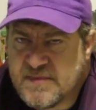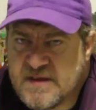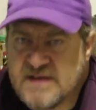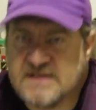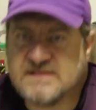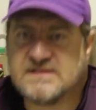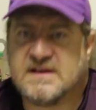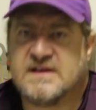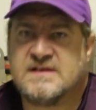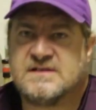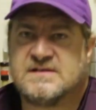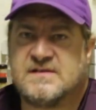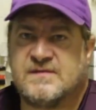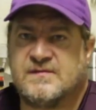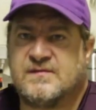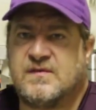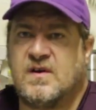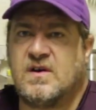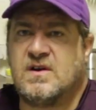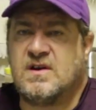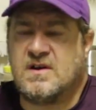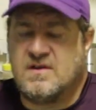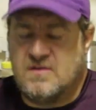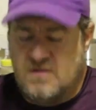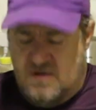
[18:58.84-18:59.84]
is going to
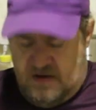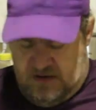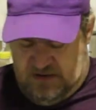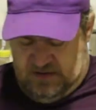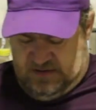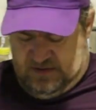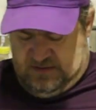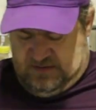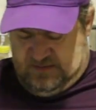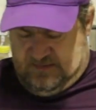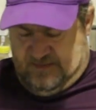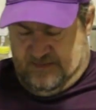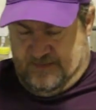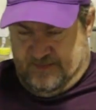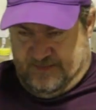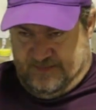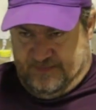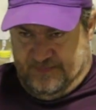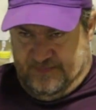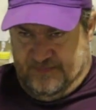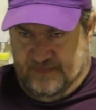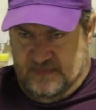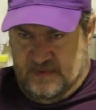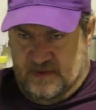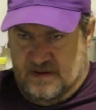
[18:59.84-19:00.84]
follow
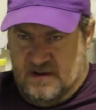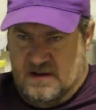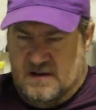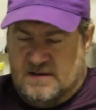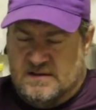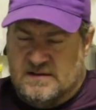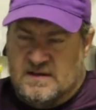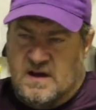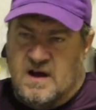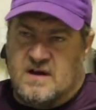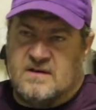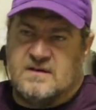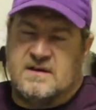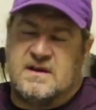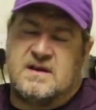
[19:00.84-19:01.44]
down